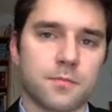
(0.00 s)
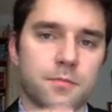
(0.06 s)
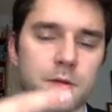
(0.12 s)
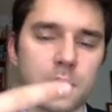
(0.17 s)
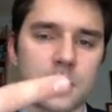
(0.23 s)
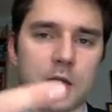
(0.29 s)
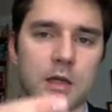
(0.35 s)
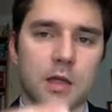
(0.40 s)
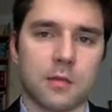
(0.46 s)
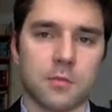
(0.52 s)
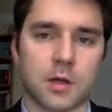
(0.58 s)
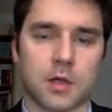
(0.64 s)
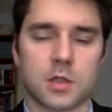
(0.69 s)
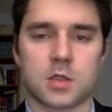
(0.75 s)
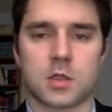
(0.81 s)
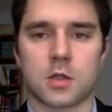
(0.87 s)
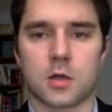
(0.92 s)
put that
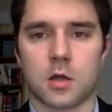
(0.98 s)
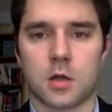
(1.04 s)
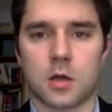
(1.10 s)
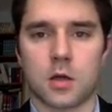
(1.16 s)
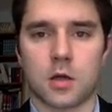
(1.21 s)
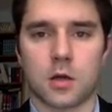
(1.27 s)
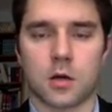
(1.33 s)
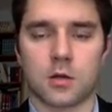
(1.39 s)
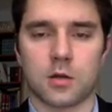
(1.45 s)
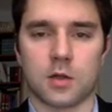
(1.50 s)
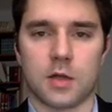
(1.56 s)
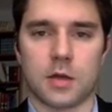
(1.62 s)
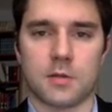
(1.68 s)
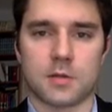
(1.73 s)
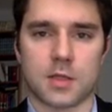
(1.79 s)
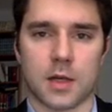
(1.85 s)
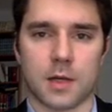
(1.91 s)
image on the
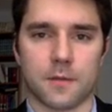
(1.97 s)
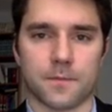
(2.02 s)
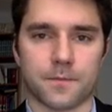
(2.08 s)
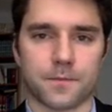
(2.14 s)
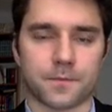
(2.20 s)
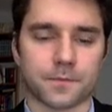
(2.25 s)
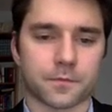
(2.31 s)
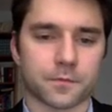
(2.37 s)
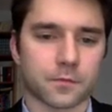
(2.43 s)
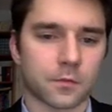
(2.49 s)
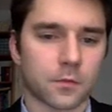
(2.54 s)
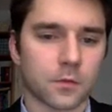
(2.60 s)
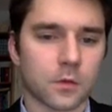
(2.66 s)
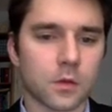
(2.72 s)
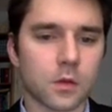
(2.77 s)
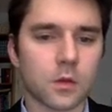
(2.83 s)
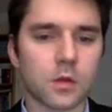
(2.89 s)
game scene.
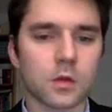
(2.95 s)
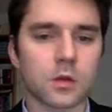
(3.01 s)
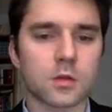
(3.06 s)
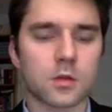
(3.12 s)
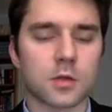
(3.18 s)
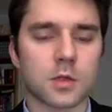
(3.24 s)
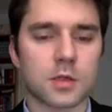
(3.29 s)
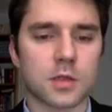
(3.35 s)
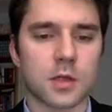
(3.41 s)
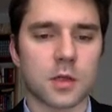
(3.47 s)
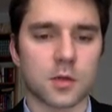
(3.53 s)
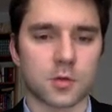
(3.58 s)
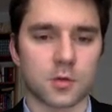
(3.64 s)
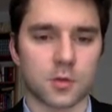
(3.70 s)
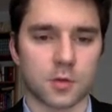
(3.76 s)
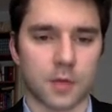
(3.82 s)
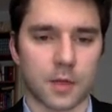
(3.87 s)
So let's see how
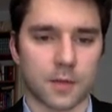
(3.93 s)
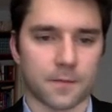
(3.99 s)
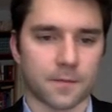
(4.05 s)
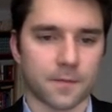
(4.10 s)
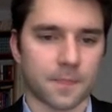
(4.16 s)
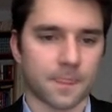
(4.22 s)
to do that.